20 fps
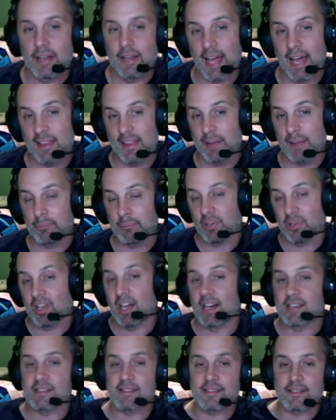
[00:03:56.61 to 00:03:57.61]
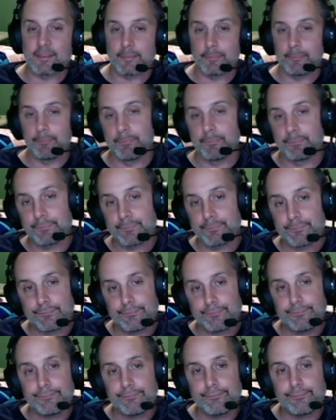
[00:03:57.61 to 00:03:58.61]
and then plus.
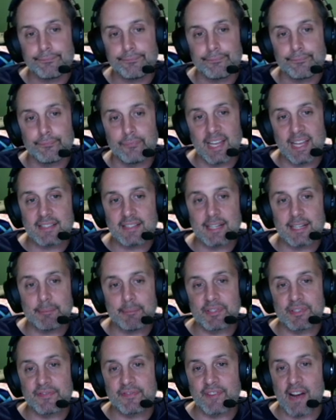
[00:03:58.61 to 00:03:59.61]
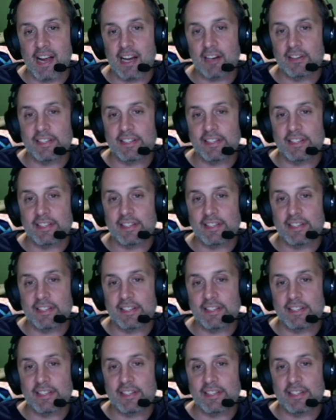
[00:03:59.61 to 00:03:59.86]
Next up is Fiery